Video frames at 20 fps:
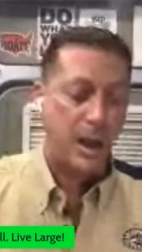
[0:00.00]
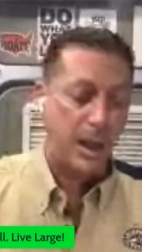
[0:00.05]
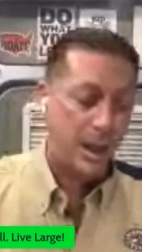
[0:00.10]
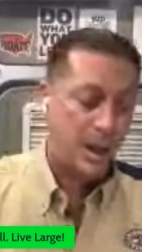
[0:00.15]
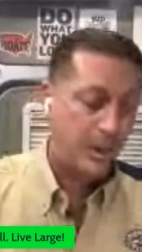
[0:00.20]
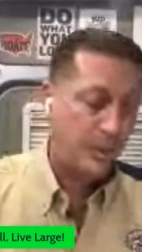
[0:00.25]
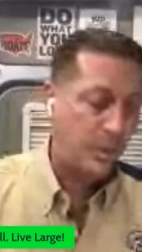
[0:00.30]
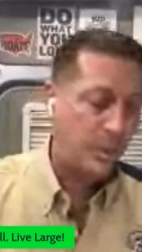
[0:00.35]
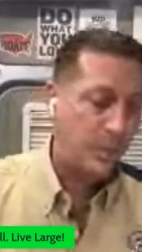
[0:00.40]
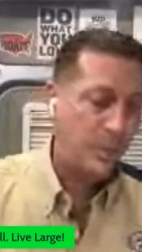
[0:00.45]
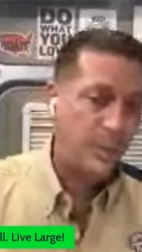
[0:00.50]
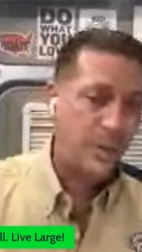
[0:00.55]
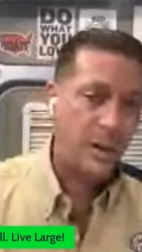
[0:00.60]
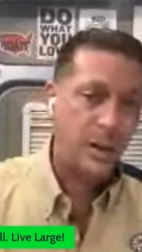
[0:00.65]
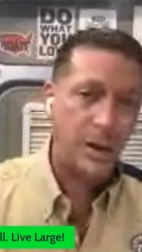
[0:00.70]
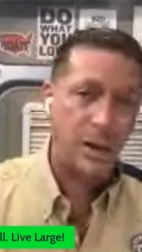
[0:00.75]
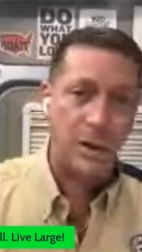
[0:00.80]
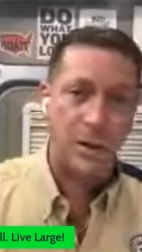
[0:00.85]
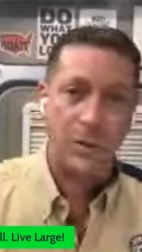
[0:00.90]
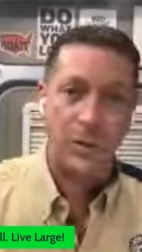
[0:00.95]
And,
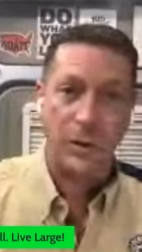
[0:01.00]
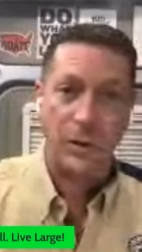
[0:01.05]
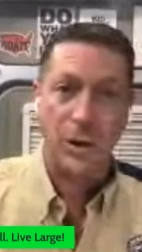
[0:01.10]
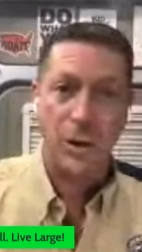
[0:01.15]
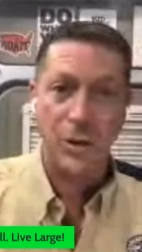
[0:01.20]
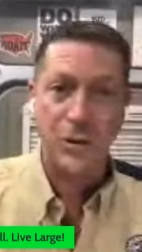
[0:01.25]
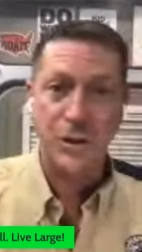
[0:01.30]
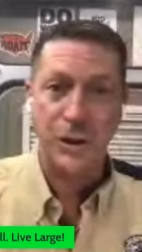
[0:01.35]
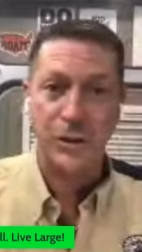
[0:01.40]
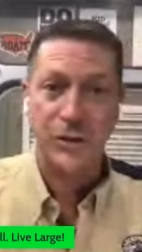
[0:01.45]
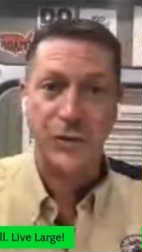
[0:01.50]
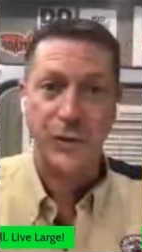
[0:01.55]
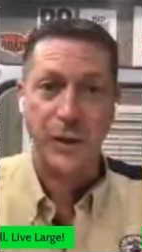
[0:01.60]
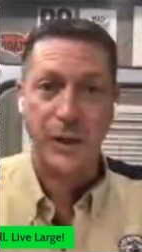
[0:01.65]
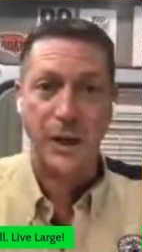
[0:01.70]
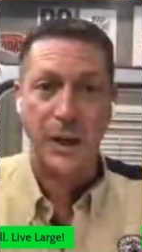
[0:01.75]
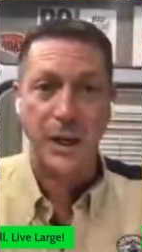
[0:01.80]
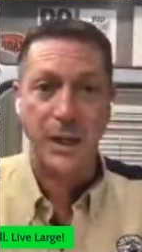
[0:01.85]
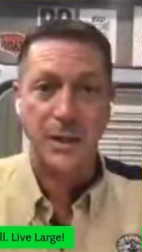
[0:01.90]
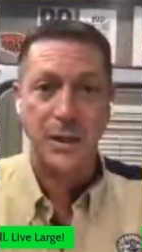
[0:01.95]
you know, they're hosting us
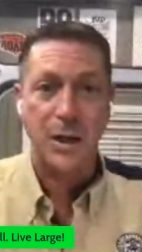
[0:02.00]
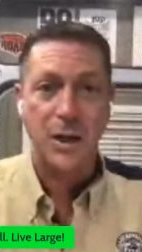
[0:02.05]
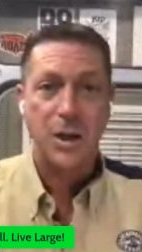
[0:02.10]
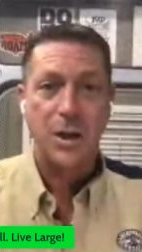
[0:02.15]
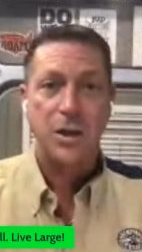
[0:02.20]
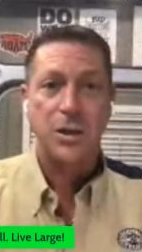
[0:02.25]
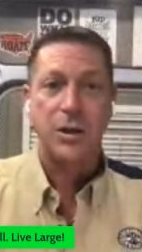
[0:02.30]
for the night.